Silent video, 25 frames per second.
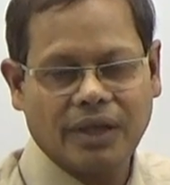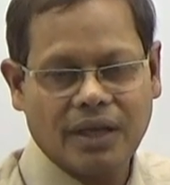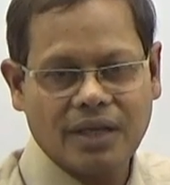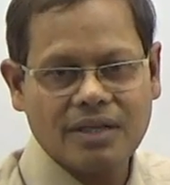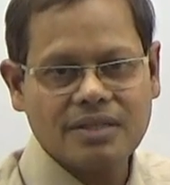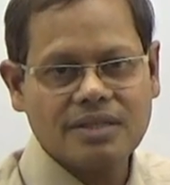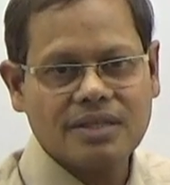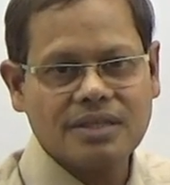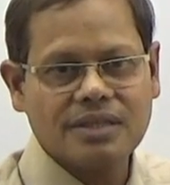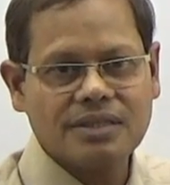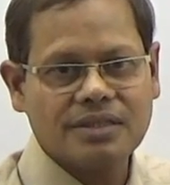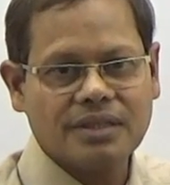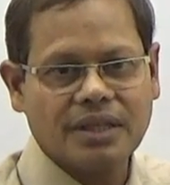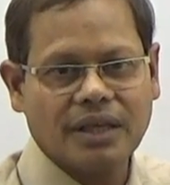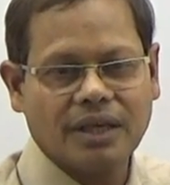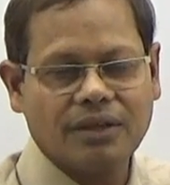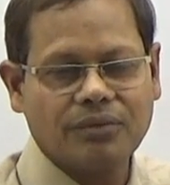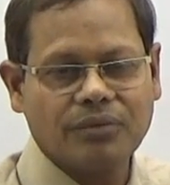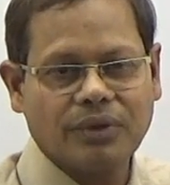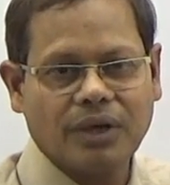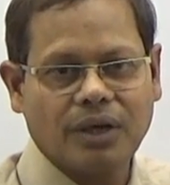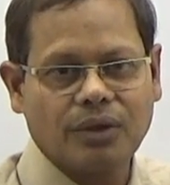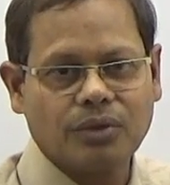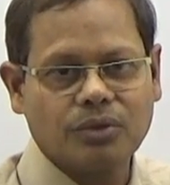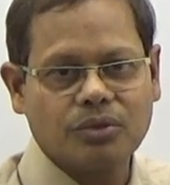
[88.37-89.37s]
else is there,
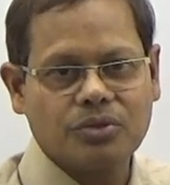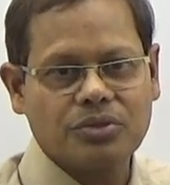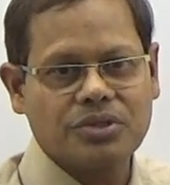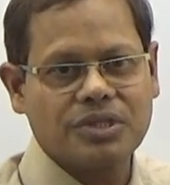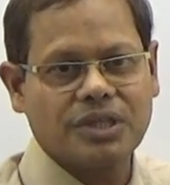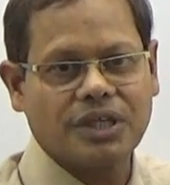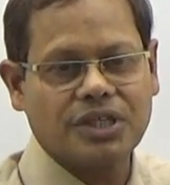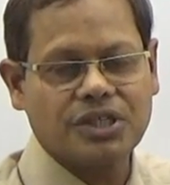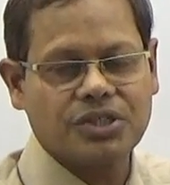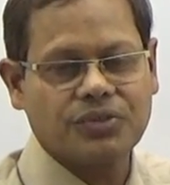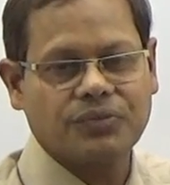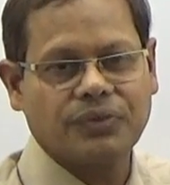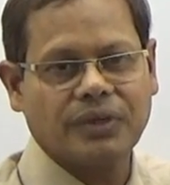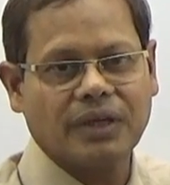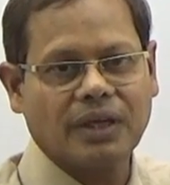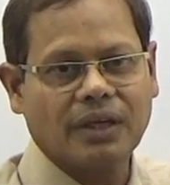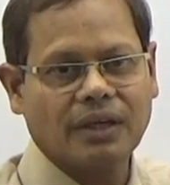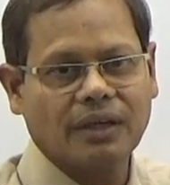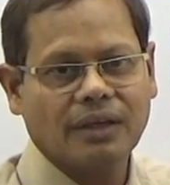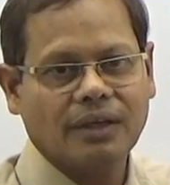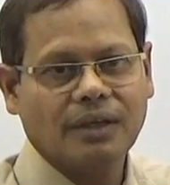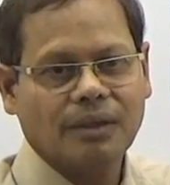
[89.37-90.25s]
we have to search for,